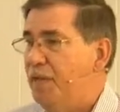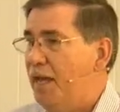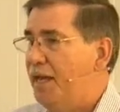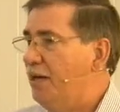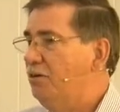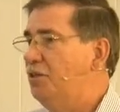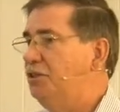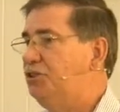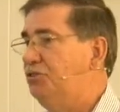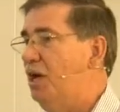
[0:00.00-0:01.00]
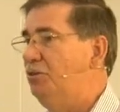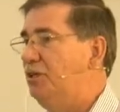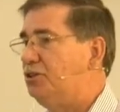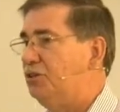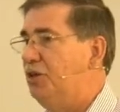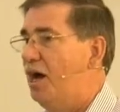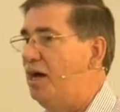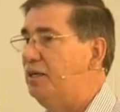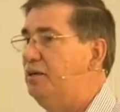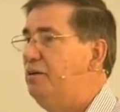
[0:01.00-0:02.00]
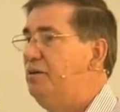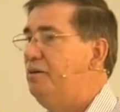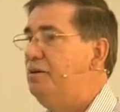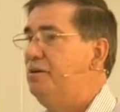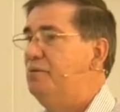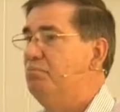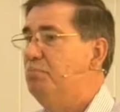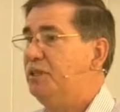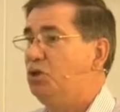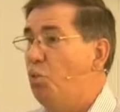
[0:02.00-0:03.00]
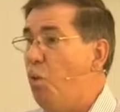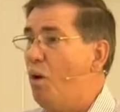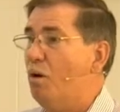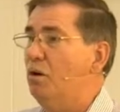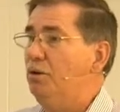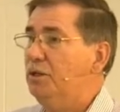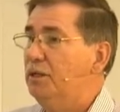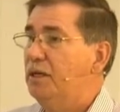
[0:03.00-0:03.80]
and I don't know that you know this or not, but the world